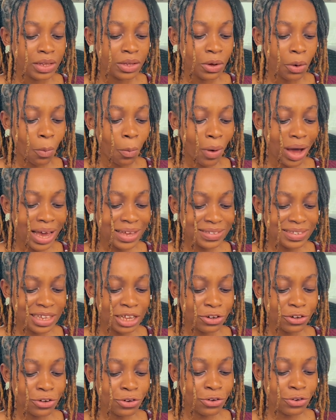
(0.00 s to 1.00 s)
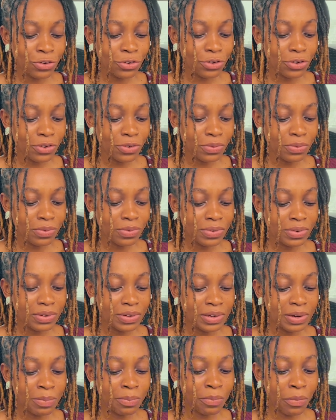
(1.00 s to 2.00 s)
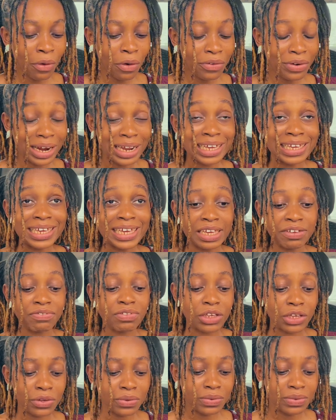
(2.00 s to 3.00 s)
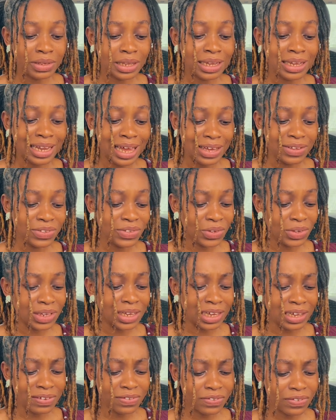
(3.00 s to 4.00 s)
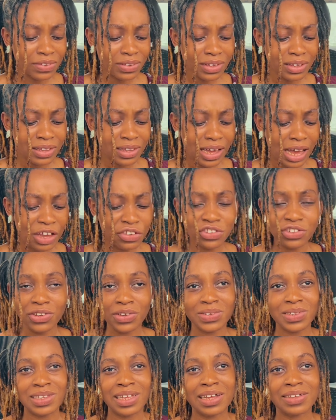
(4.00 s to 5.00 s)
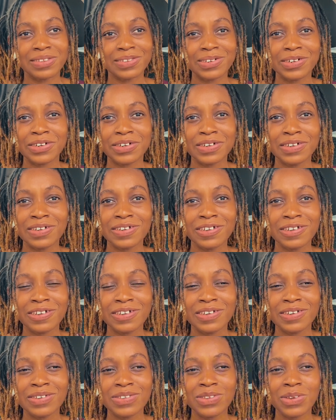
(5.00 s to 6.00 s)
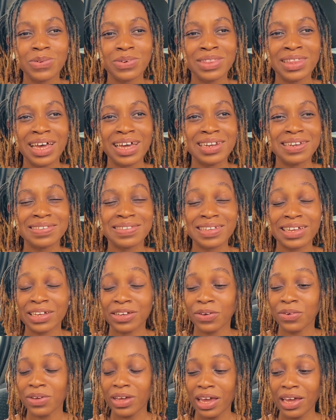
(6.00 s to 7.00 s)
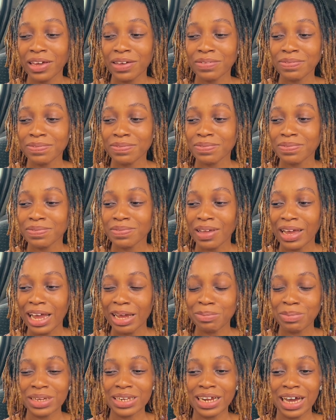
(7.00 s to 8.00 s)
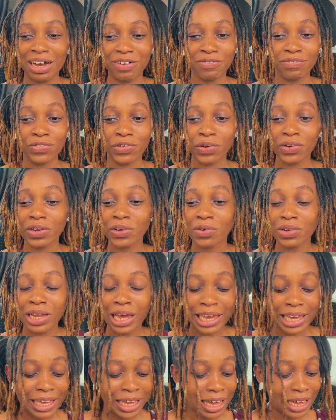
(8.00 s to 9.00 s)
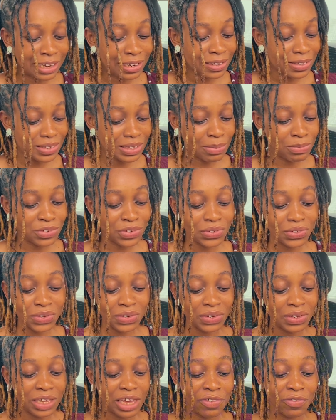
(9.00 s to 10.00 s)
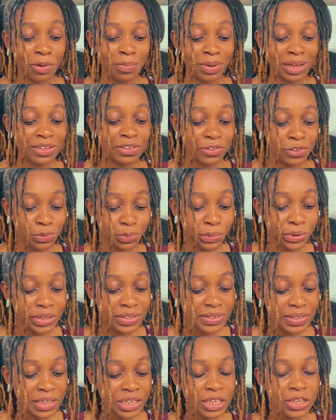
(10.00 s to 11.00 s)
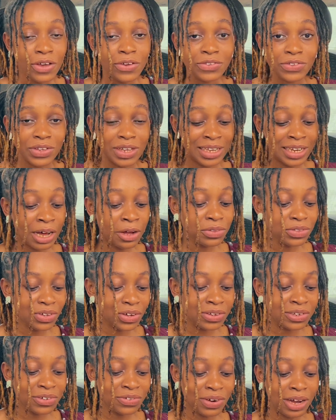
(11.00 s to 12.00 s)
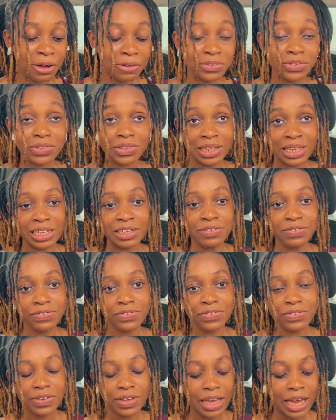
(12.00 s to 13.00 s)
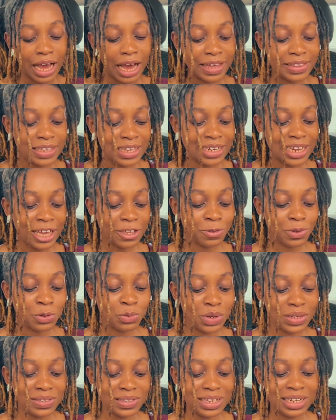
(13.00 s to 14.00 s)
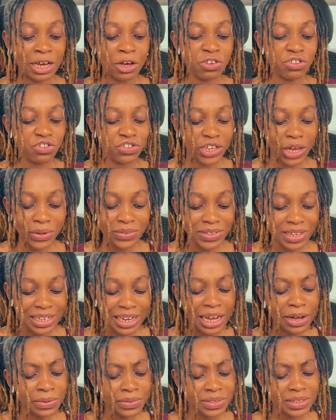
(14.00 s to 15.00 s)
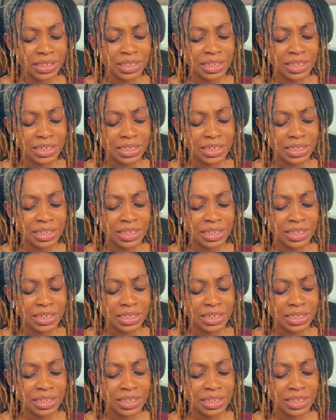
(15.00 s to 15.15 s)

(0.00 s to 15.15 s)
why is that the more I give you, the less you give? And she doesn't answer. So with that, he's like, okay. I mean, I've done all I can, so I'm just going to give up at this point. So he now turned around to leave. And then that's when Winter now shouted out,